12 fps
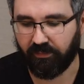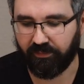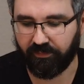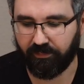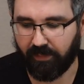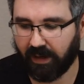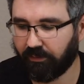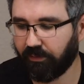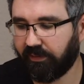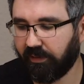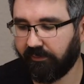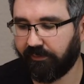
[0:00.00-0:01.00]

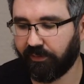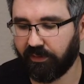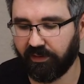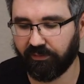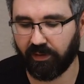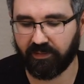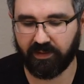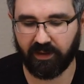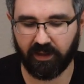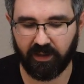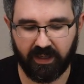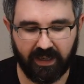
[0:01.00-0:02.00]
macro telephoto lens right
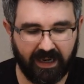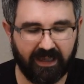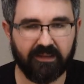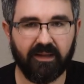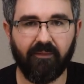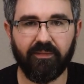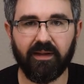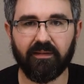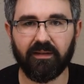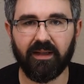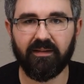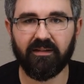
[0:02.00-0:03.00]
there. I love
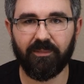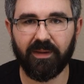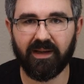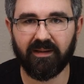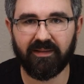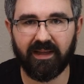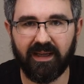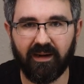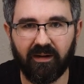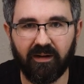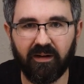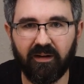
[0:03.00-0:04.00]
these lenses because they
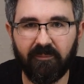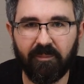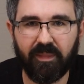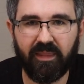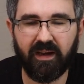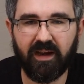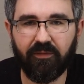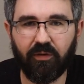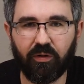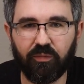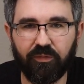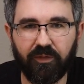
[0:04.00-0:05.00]
cover
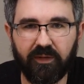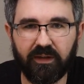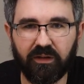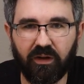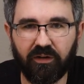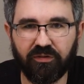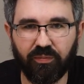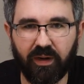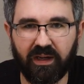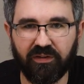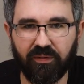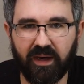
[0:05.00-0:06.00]
a very large
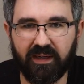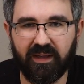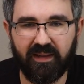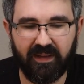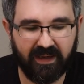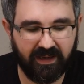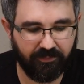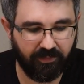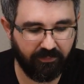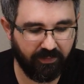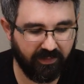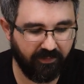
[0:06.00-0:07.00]
range, right? They cover
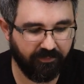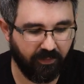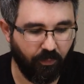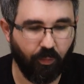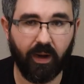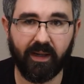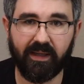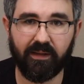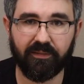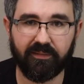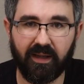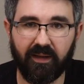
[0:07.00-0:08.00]
everything from wide
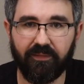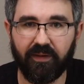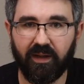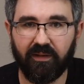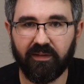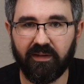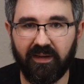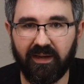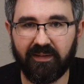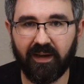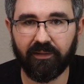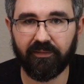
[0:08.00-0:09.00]
angle stuff to
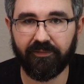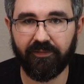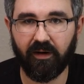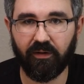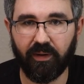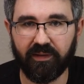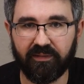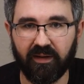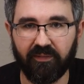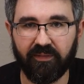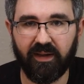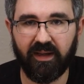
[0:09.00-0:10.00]
details and far away
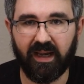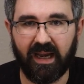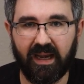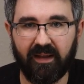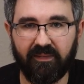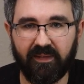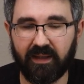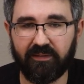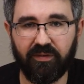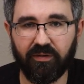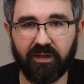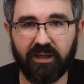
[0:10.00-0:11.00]
stuff. And that's
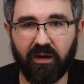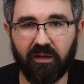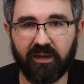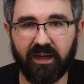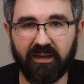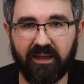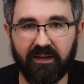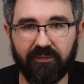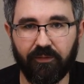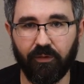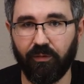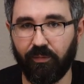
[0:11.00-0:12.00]
generally all that I need
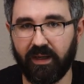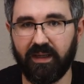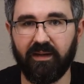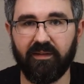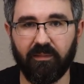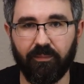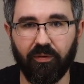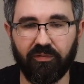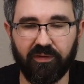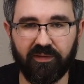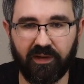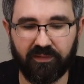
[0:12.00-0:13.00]
for weddings and
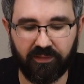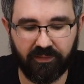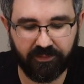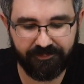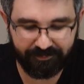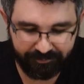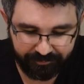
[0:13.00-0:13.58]
portrait sessions.